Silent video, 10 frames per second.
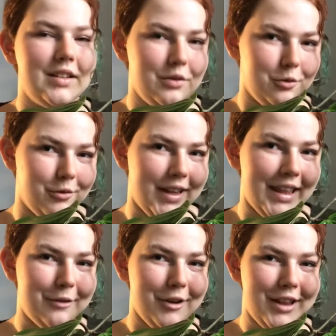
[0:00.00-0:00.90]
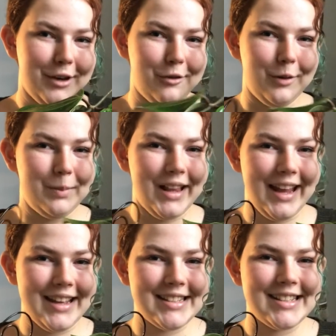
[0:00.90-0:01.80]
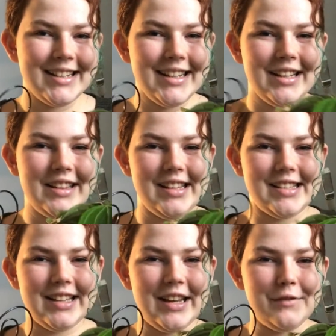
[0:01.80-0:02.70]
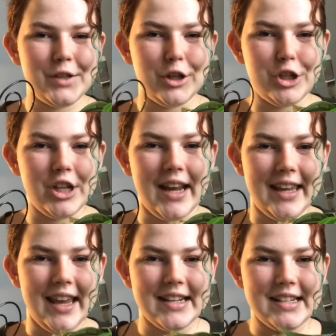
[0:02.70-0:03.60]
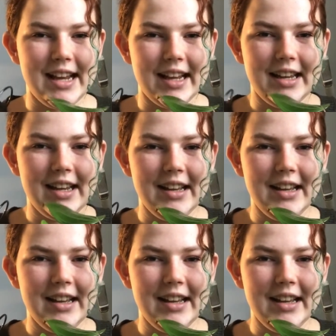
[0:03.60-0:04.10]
Really, really cool plant. These leaves are gigantic.